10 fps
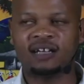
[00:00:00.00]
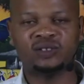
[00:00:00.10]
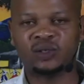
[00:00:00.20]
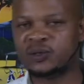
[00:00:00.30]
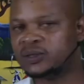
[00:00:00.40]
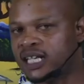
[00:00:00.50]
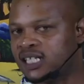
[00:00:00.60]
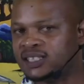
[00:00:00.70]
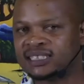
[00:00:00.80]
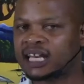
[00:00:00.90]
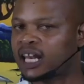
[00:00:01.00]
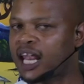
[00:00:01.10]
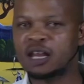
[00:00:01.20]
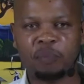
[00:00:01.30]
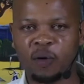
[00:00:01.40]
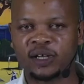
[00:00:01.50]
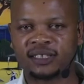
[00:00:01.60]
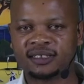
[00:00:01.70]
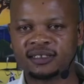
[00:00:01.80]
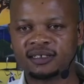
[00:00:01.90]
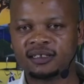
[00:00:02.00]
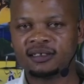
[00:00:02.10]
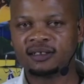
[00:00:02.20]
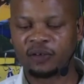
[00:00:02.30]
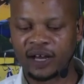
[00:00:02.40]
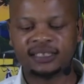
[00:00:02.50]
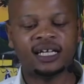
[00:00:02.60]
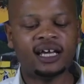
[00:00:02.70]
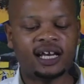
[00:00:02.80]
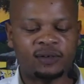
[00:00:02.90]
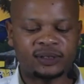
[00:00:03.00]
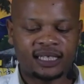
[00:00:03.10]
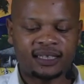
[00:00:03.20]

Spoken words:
Doesn't have to lose interest at any point, all right?